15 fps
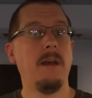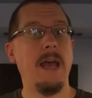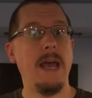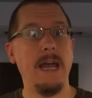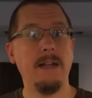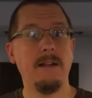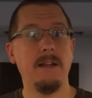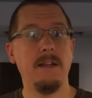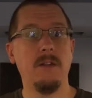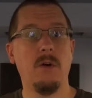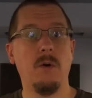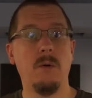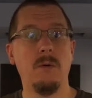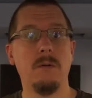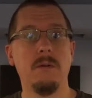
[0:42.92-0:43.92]
Handily
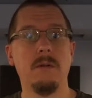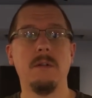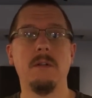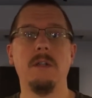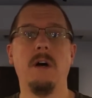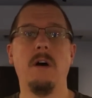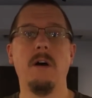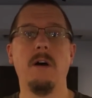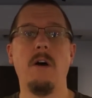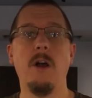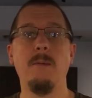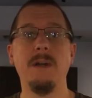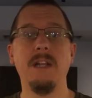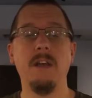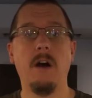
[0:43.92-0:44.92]
though, the
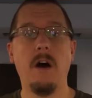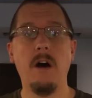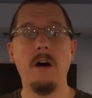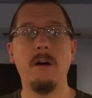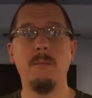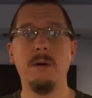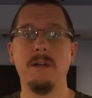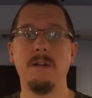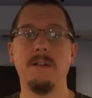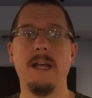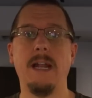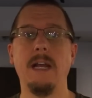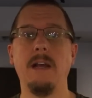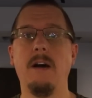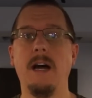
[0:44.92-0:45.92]
Harmony hub
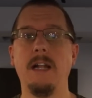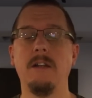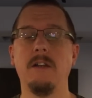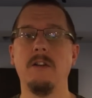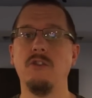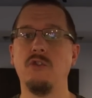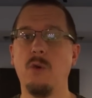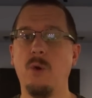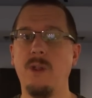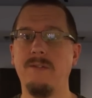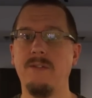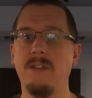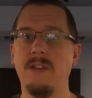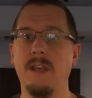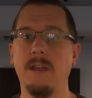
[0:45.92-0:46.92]
that I got to control
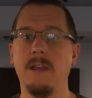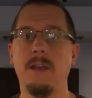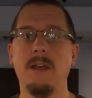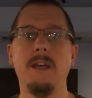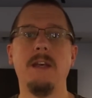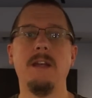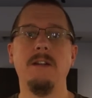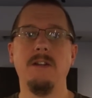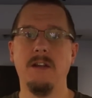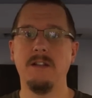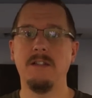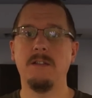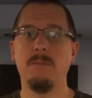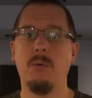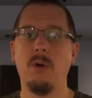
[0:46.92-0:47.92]
everything
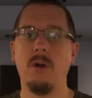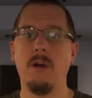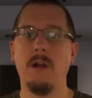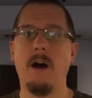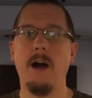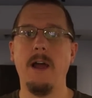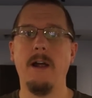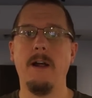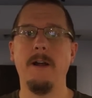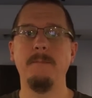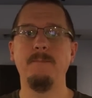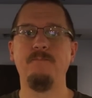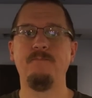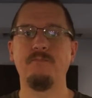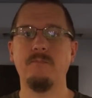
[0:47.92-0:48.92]
does support
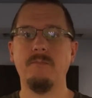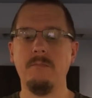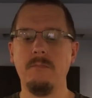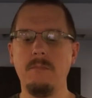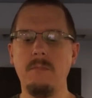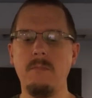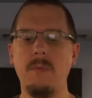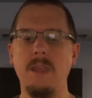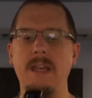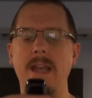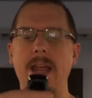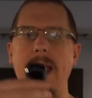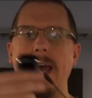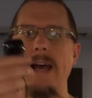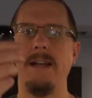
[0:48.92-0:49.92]
IR.
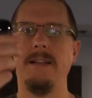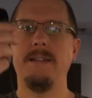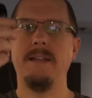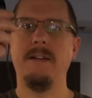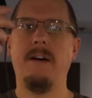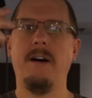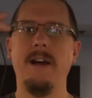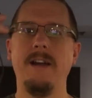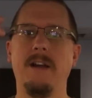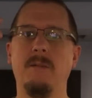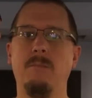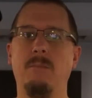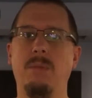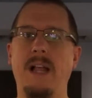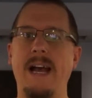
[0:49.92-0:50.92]
It has an
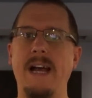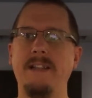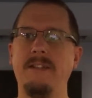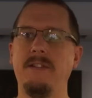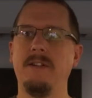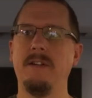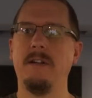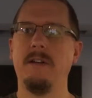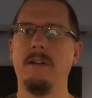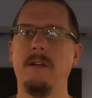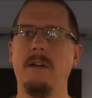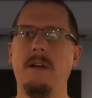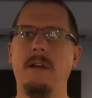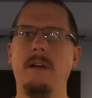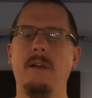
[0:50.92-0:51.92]
IR blaster,
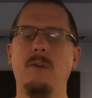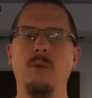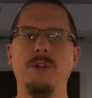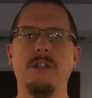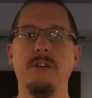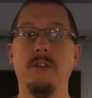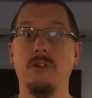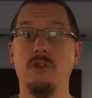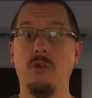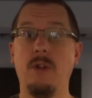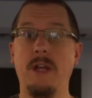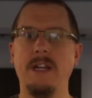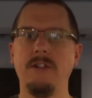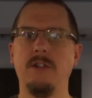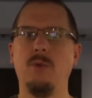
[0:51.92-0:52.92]
which can
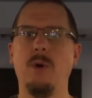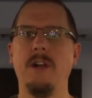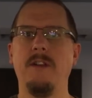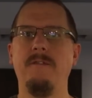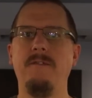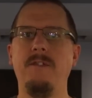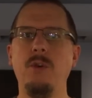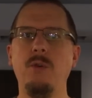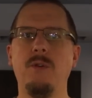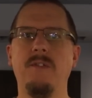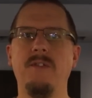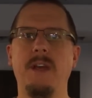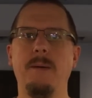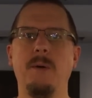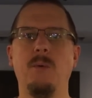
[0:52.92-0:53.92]
control actually quite a few
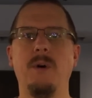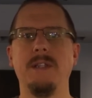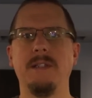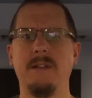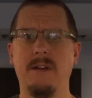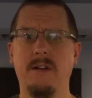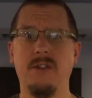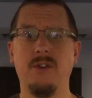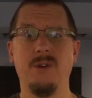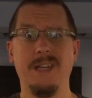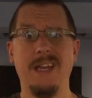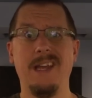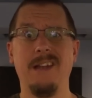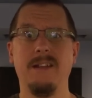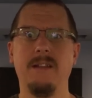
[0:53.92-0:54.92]
of them at once, although
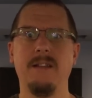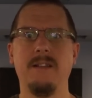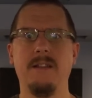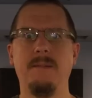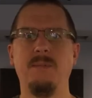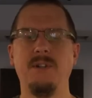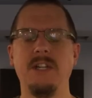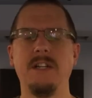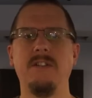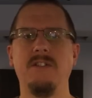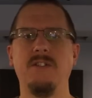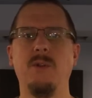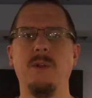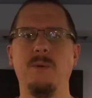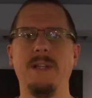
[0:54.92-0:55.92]
again, the projector is
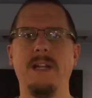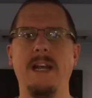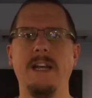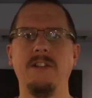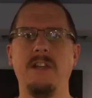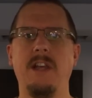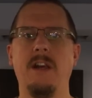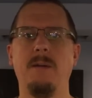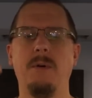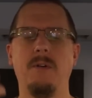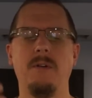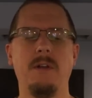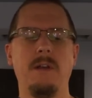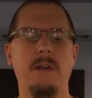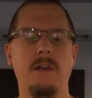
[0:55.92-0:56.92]
the only one that I actually care about.